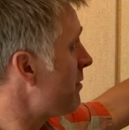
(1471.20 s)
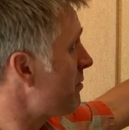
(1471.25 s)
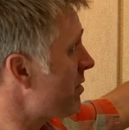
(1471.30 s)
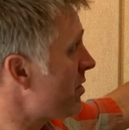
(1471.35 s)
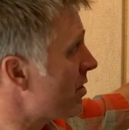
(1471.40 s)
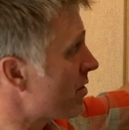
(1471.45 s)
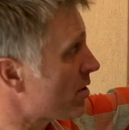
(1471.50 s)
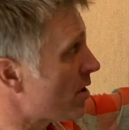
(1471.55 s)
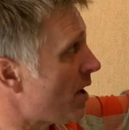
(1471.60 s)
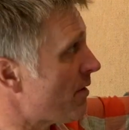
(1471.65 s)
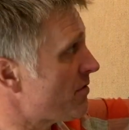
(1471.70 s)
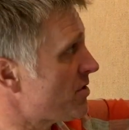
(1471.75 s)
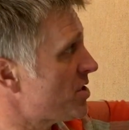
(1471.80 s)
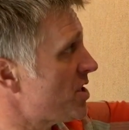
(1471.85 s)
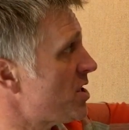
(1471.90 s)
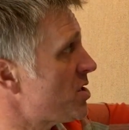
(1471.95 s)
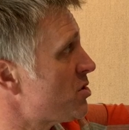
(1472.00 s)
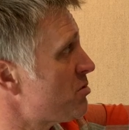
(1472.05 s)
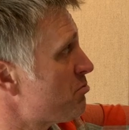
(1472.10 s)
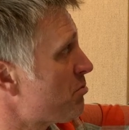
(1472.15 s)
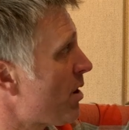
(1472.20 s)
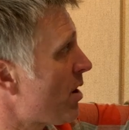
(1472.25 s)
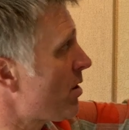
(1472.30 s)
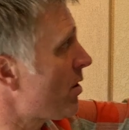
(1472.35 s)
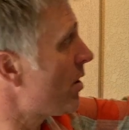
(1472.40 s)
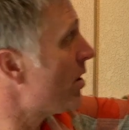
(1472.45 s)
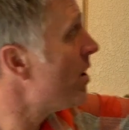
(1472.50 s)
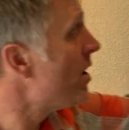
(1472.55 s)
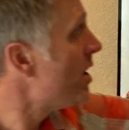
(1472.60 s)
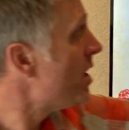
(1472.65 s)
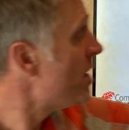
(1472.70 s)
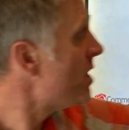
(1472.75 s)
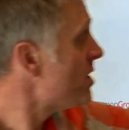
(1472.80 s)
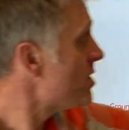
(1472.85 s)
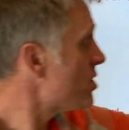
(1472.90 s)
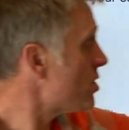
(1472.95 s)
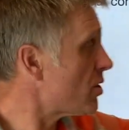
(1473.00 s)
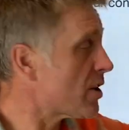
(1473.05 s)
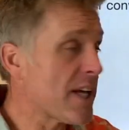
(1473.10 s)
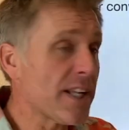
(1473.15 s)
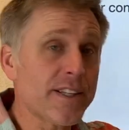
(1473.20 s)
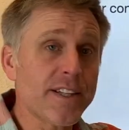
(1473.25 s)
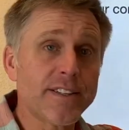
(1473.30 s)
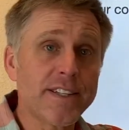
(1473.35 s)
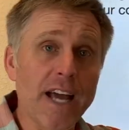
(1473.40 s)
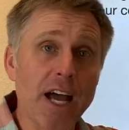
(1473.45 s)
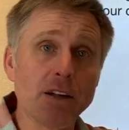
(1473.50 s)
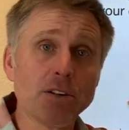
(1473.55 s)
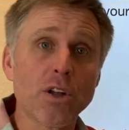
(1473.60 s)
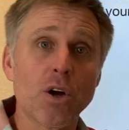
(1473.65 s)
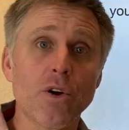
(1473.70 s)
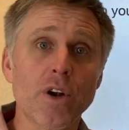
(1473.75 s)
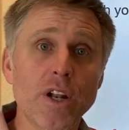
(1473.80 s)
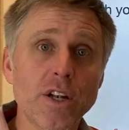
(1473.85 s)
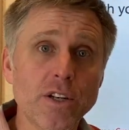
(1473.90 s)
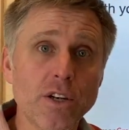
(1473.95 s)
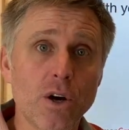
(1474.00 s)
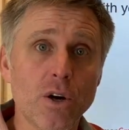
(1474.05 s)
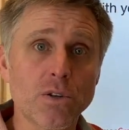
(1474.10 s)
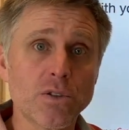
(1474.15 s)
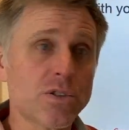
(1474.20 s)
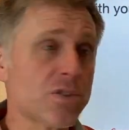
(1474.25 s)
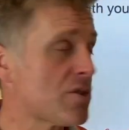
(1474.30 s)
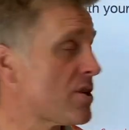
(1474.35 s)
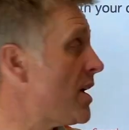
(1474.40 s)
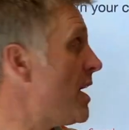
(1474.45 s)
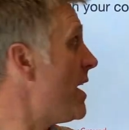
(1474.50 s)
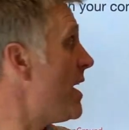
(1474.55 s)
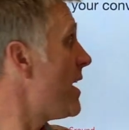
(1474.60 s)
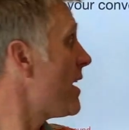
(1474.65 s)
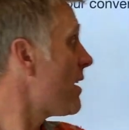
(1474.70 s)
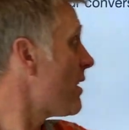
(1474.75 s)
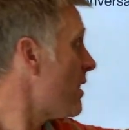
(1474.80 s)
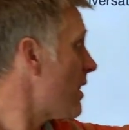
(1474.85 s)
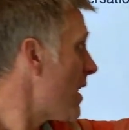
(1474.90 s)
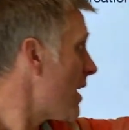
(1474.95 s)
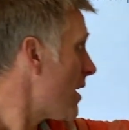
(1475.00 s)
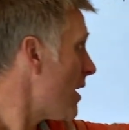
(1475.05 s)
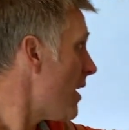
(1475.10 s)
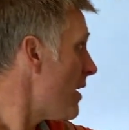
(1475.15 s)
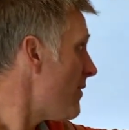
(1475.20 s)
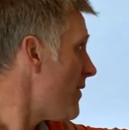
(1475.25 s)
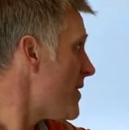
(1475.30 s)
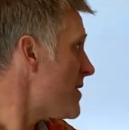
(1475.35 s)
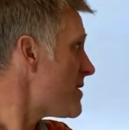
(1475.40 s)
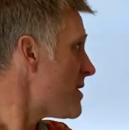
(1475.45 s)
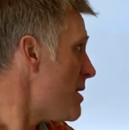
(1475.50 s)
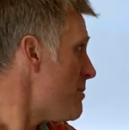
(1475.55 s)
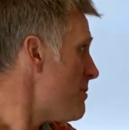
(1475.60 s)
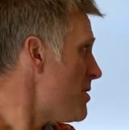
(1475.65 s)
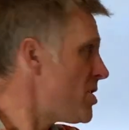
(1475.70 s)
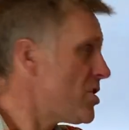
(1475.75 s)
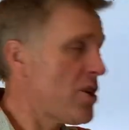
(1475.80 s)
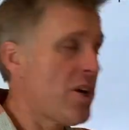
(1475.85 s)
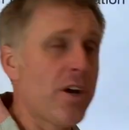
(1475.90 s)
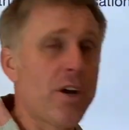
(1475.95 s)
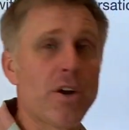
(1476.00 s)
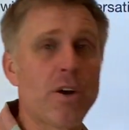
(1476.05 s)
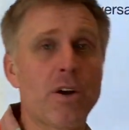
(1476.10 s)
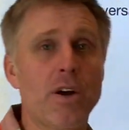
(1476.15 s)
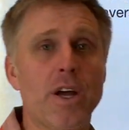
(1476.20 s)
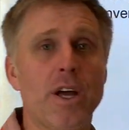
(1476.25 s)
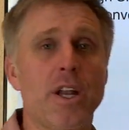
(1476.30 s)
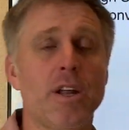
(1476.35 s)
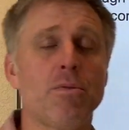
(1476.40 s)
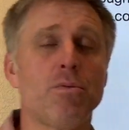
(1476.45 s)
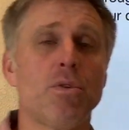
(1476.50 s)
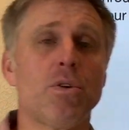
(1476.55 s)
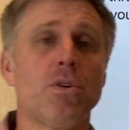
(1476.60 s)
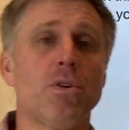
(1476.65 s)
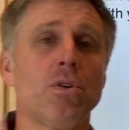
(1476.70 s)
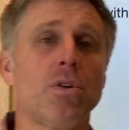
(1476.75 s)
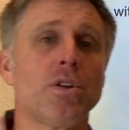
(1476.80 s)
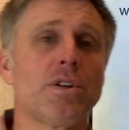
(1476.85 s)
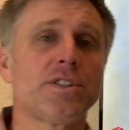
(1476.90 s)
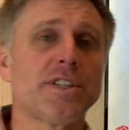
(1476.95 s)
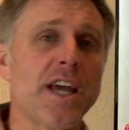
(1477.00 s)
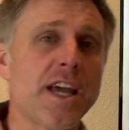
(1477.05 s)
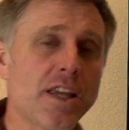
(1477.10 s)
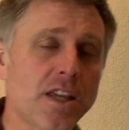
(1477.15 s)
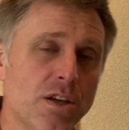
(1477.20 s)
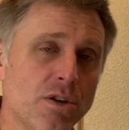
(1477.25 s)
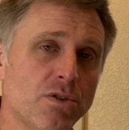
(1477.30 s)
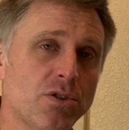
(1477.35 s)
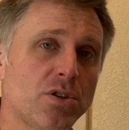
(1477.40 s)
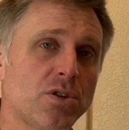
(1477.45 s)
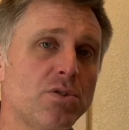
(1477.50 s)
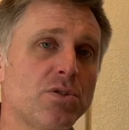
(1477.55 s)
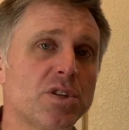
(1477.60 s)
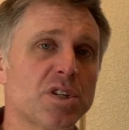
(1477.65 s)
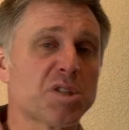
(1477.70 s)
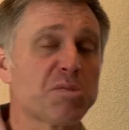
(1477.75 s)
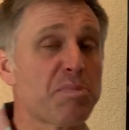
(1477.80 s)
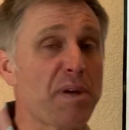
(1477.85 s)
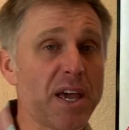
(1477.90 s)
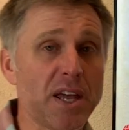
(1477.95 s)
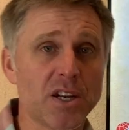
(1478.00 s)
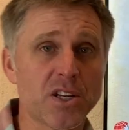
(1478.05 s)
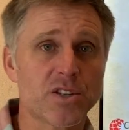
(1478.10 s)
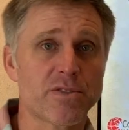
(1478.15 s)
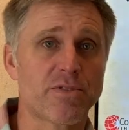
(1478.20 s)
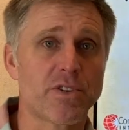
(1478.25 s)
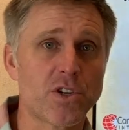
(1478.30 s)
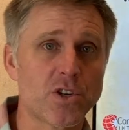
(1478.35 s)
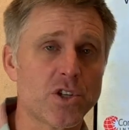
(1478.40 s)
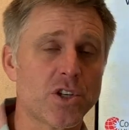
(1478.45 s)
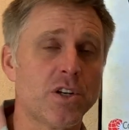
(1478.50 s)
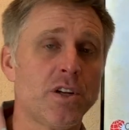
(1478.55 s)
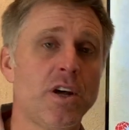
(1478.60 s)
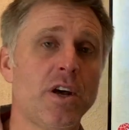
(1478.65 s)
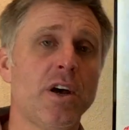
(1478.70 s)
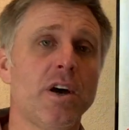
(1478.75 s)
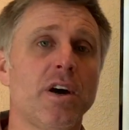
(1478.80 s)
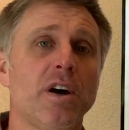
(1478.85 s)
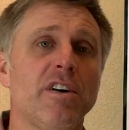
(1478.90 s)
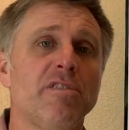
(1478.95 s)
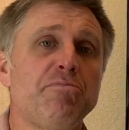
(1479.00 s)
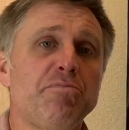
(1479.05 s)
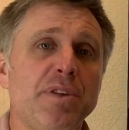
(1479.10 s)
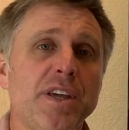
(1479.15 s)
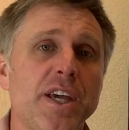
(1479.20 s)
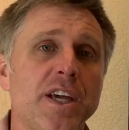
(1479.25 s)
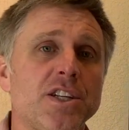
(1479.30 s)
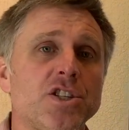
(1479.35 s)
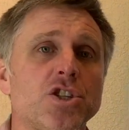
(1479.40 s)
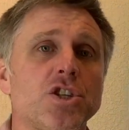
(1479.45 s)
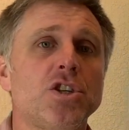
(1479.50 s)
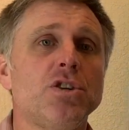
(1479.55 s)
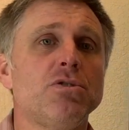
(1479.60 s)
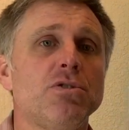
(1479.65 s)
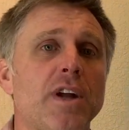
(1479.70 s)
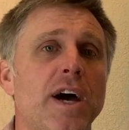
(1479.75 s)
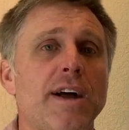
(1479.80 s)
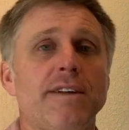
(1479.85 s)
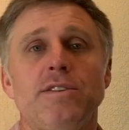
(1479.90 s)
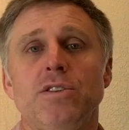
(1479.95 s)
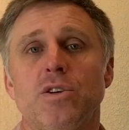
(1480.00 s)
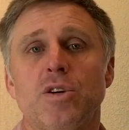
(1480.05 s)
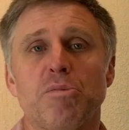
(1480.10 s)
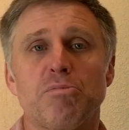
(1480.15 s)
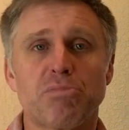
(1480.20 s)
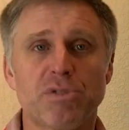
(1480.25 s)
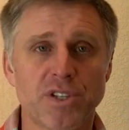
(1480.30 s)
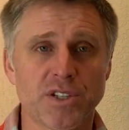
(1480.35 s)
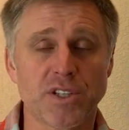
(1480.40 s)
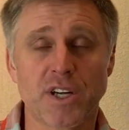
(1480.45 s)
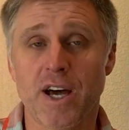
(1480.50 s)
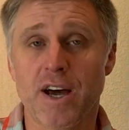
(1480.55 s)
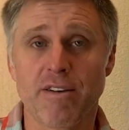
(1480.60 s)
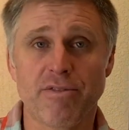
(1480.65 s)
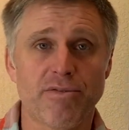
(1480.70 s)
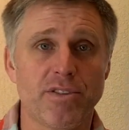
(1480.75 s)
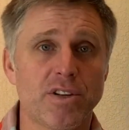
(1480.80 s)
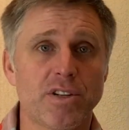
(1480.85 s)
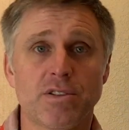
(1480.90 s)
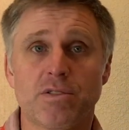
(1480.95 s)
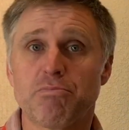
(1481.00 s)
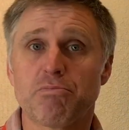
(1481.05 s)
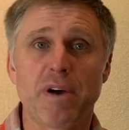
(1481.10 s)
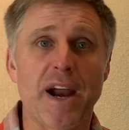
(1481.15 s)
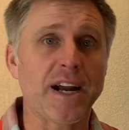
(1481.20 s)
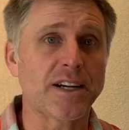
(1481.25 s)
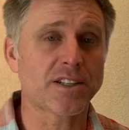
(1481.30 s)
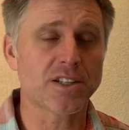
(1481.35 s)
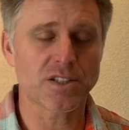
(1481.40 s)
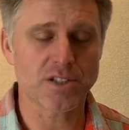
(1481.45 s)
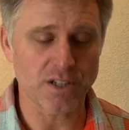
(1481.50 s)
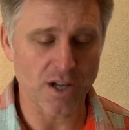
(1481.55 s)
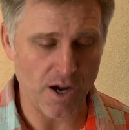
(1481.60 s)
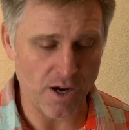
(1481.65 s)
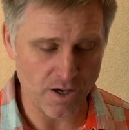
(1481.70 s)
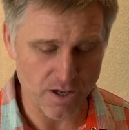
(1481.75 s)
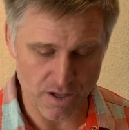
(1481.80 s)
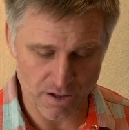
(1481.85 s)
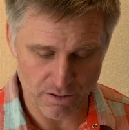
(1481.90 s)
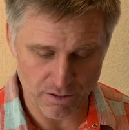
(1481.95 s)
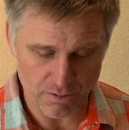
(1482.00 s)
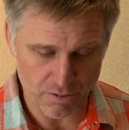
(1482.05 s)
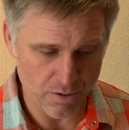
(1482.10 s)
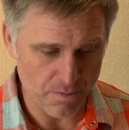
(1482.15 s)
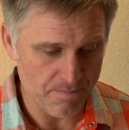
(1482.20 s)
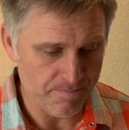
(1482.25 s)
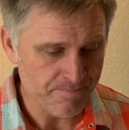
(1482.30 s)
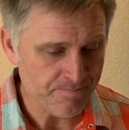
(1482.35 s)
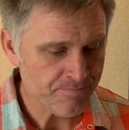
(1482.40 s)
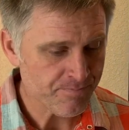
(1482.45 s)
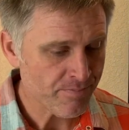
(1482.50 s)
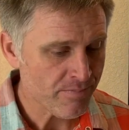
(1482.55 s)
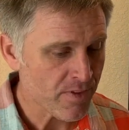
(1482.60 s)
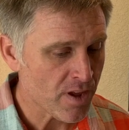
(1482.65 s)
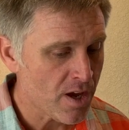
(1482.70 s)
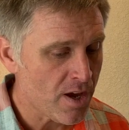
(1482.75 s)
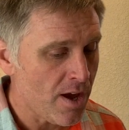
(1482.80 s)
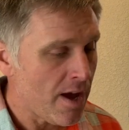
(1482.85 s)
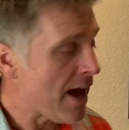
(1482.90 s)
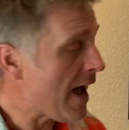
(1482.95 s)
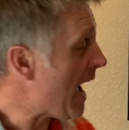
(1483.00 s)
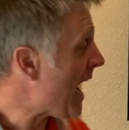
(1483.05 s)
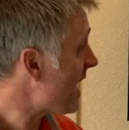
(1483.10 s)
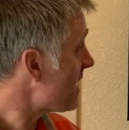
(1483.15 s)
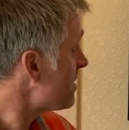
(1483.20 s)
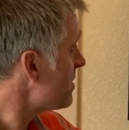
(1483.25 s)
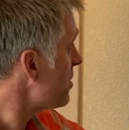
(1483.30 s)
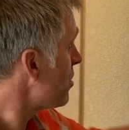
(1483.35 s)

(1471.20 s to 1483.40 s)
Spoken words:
with your conversation partner. So get the downloaded notes, click on this image here, and it will take you to the Spanish version of PHQ-9 you can print off and practice talking through. Ask the